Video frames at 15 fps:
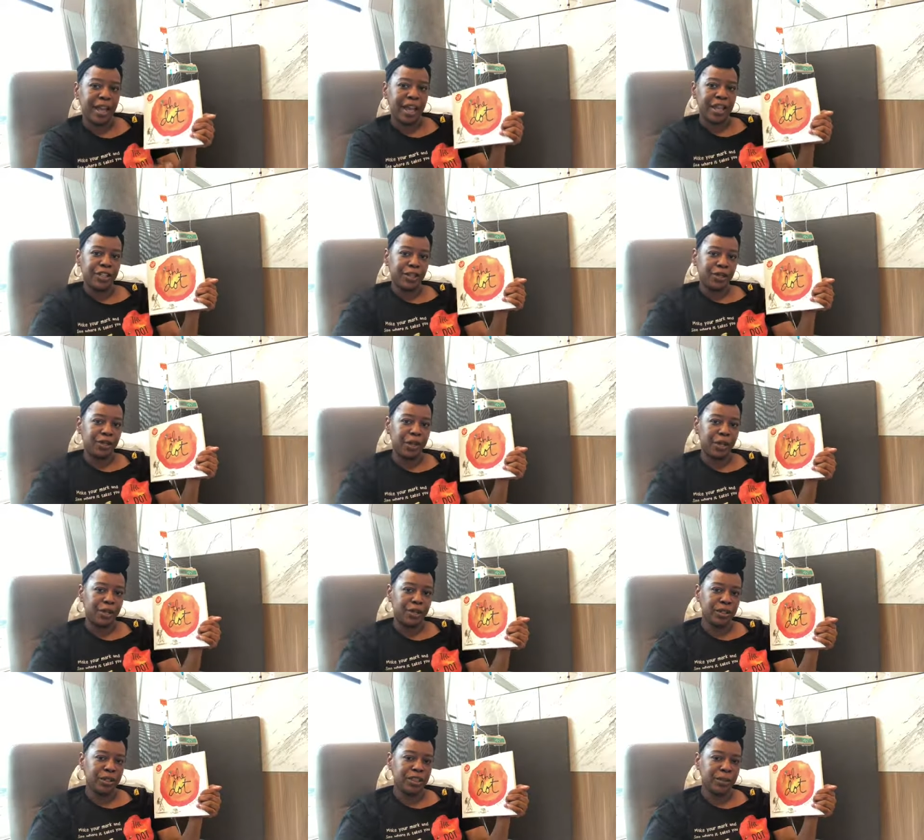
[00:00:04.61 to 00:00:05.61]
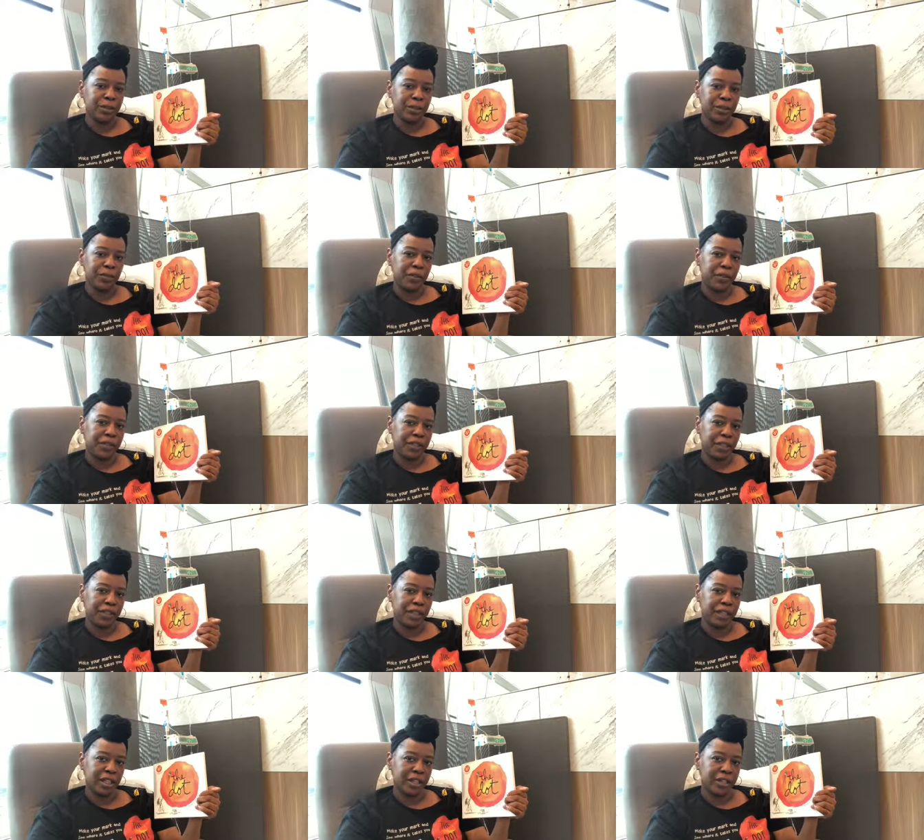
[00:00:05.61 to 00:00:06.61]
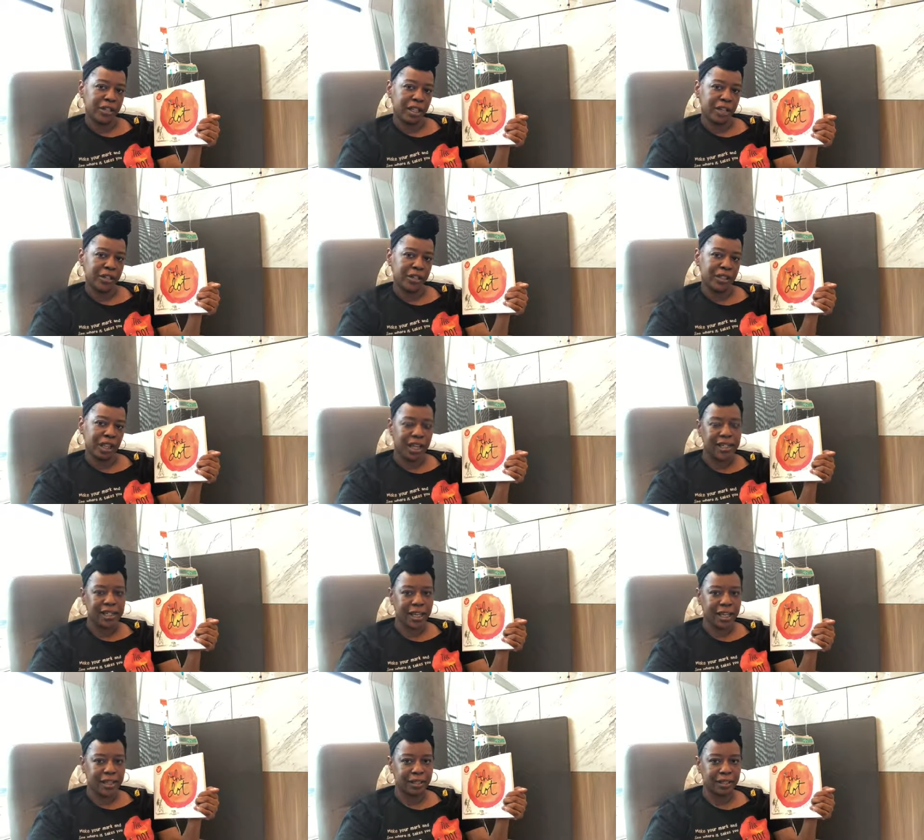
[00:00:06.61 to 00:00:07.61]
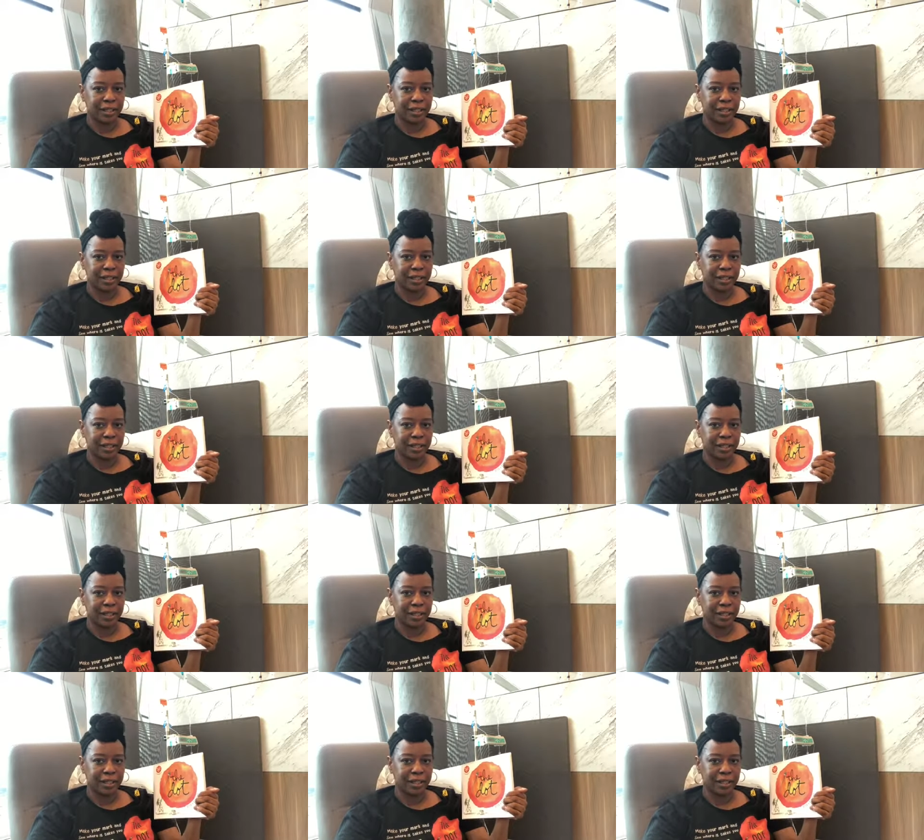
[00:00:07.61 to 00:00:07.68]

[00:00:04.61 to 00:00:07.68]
As you know, September 15th is International Dot Day.